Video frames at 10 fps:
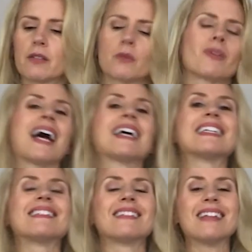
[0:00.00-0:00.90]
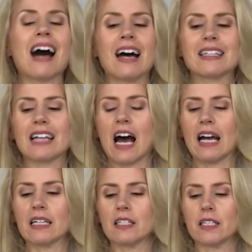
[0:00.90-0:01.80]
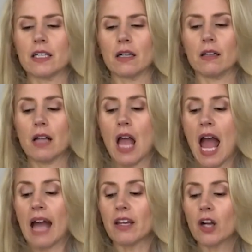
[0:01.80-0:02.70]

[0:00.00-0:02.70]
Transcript: So that is not ideal. And then